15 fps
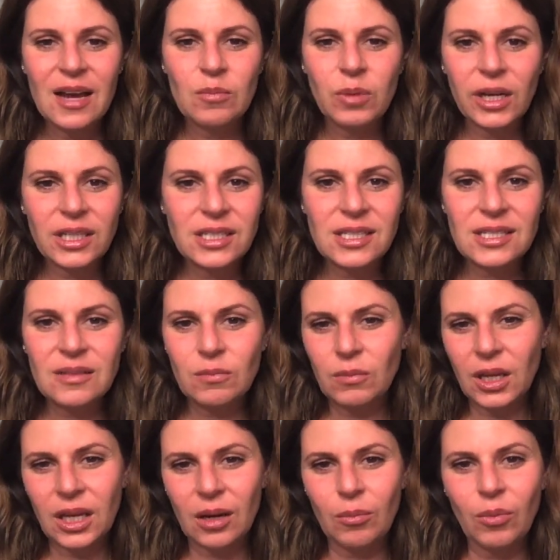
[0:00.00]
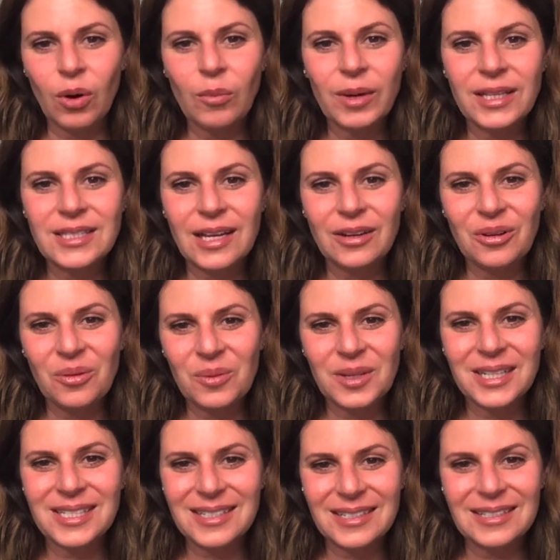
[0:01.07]
But it doesn't mean at moments I don't
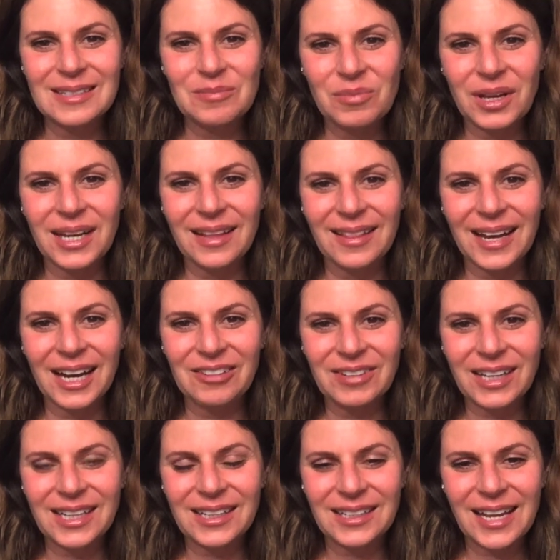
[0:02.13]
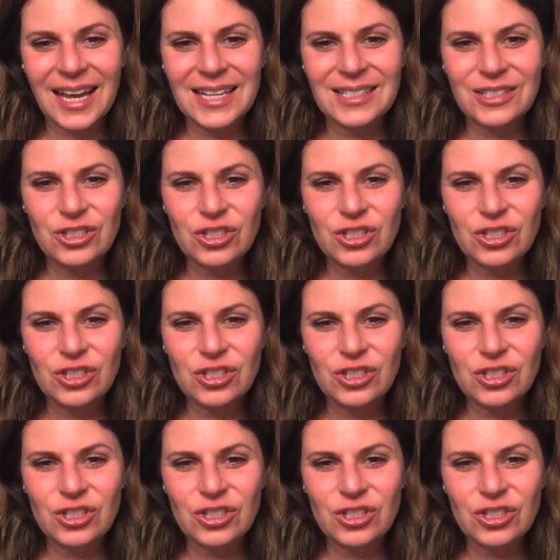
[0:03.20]
want to see somebody that I recognize,